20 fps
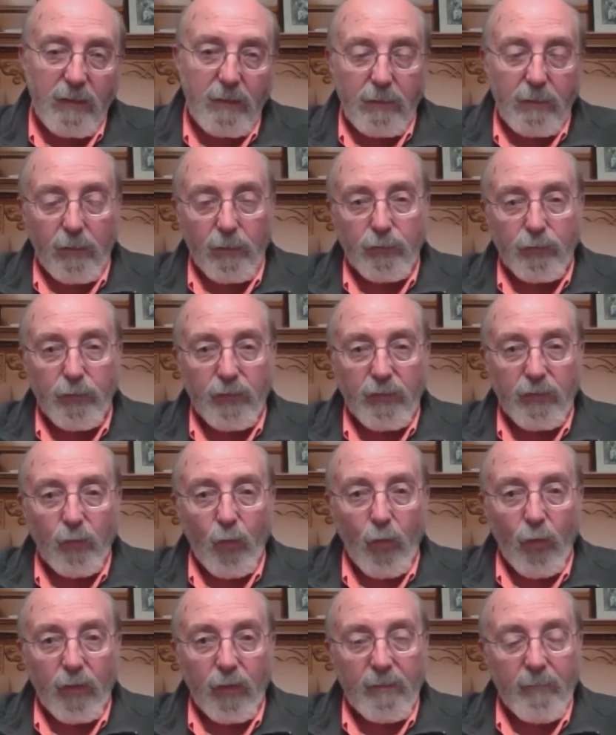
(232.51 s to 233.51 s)
You know, during the
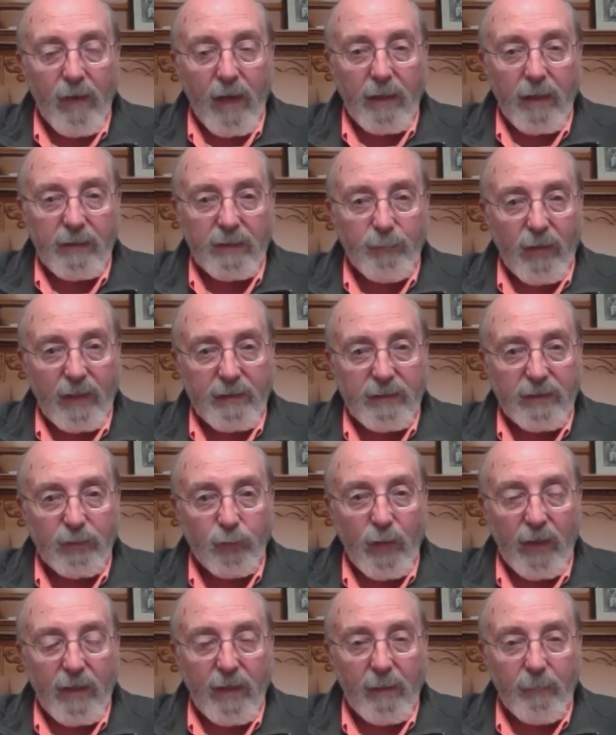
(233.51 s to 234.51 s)
war, commodities prices
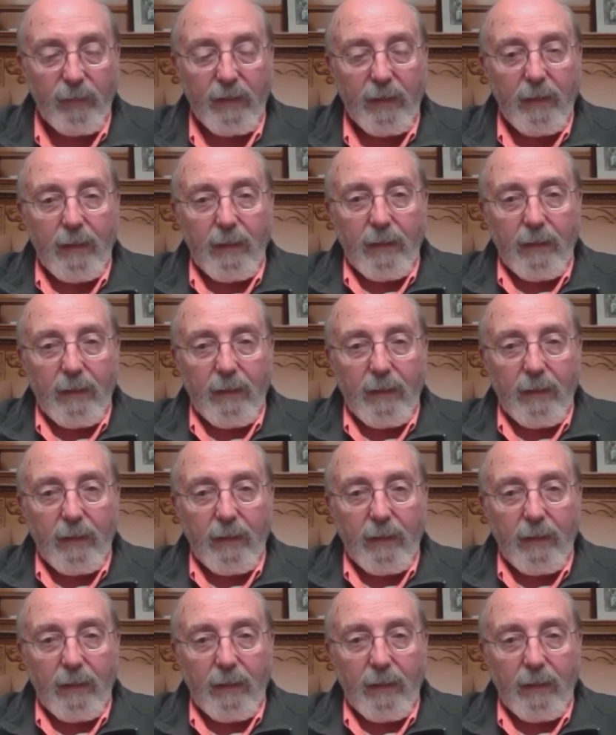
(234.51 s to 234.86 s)
went up.